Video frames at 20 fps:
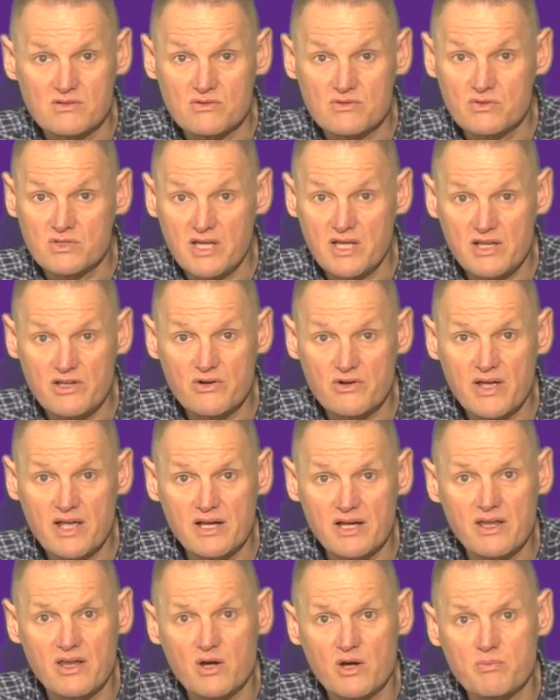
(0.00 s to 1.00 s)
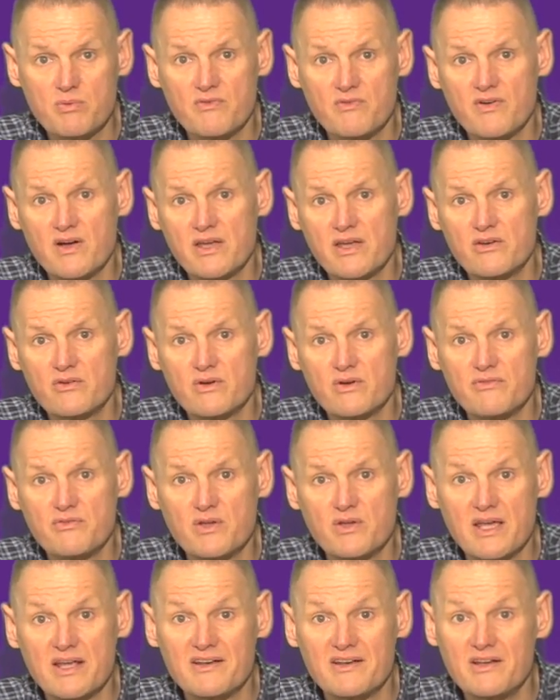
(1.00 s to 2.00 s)
So, tell your healthcare provider if
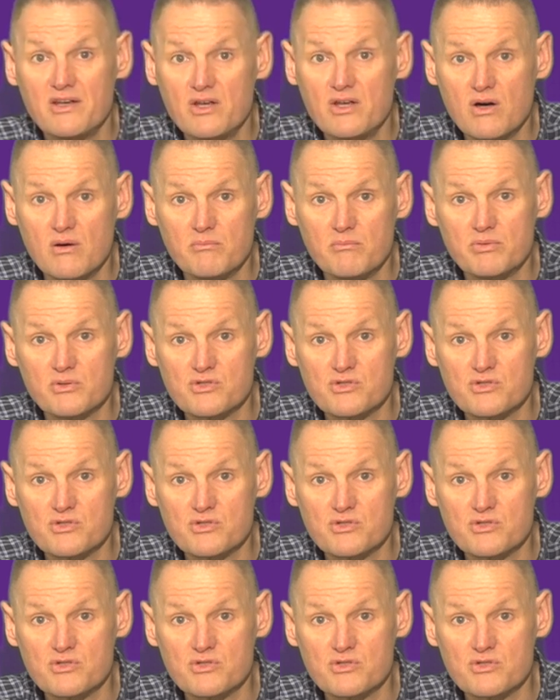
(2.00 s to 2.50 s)
you get a lump